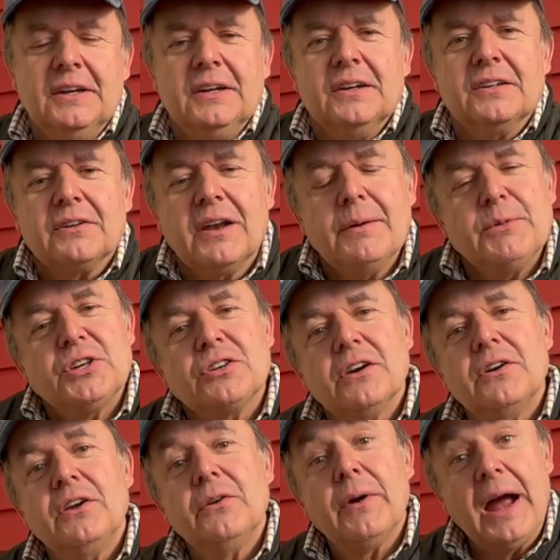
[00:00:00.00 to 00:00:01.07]
So let me show
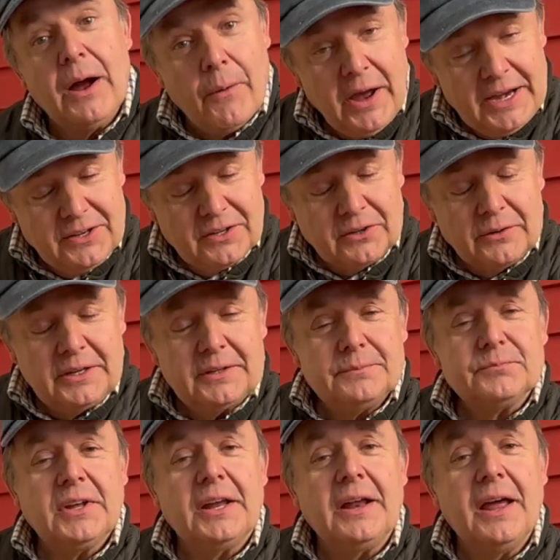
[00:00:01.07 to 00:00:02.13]
you how I do it
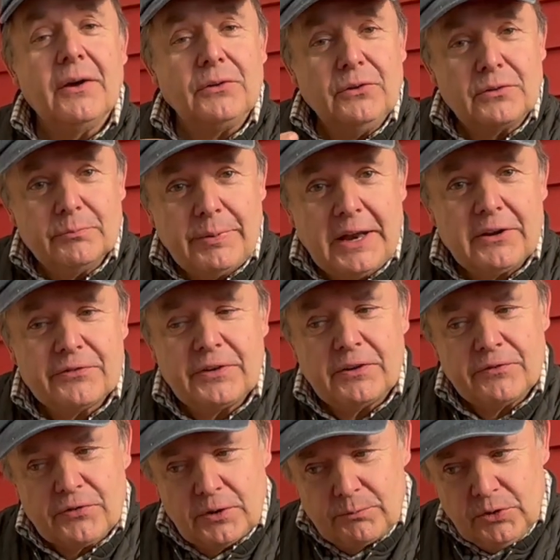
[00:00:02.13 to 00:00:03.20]
and how you can benefit
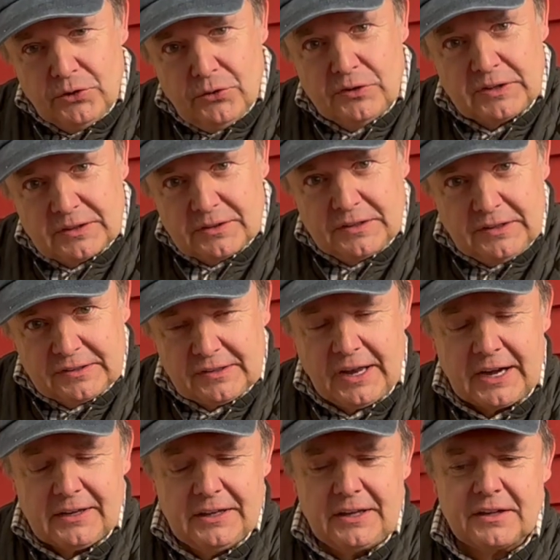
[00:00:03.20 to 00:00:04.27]
from using these
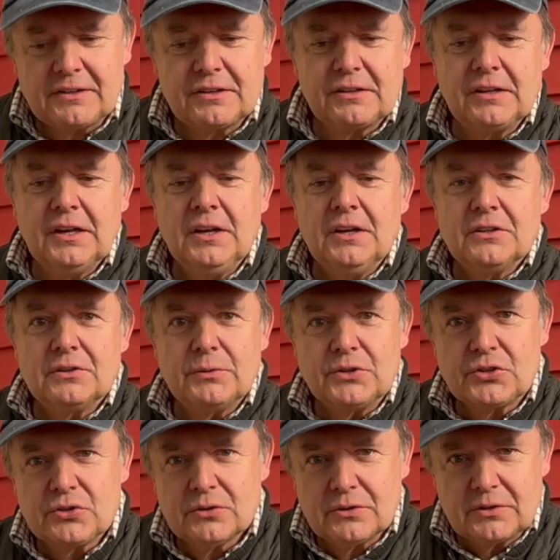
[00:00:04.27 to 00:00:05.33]
techniques to
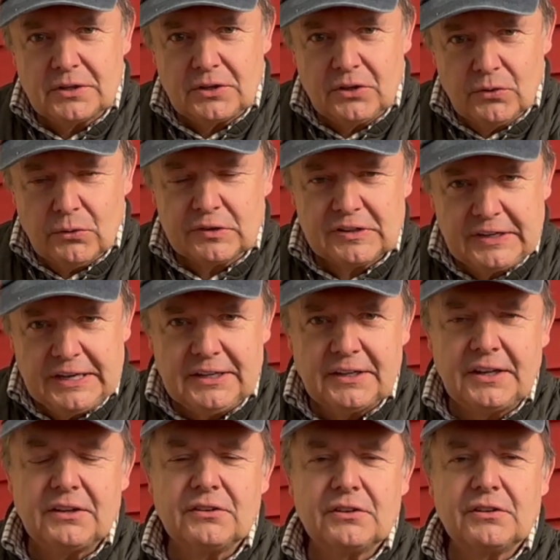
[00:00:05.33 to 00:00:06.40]
ensure that your
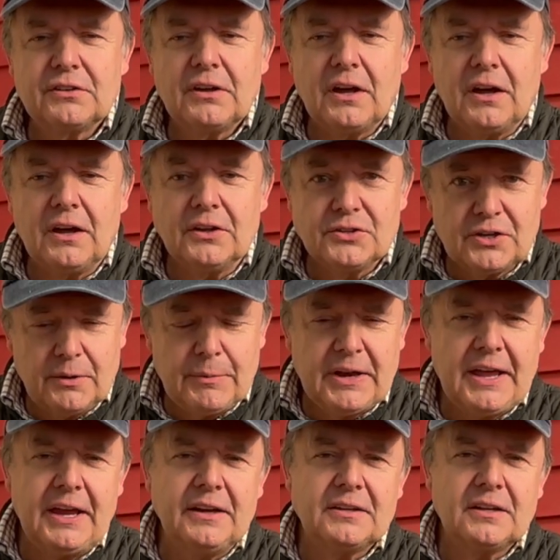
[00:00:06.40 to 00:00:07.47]
seedlings
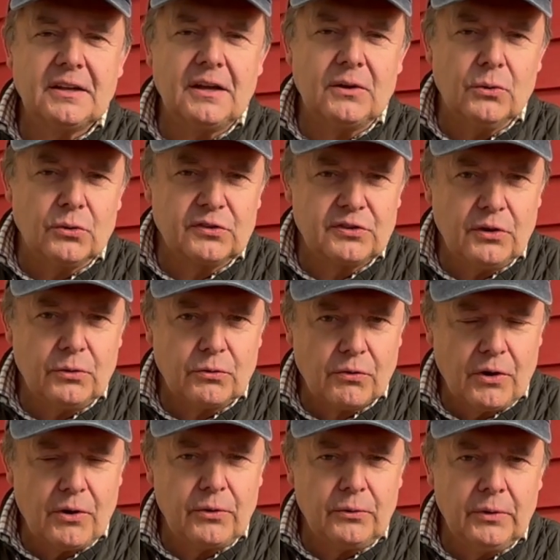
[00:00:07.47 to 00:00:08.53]
germinate and also
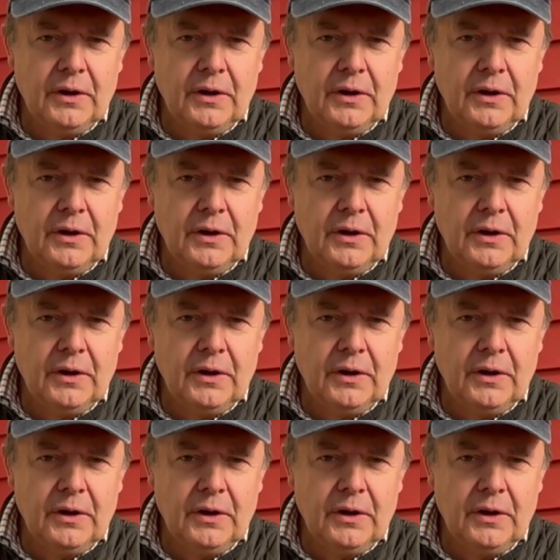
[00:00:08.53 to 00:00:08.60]
grow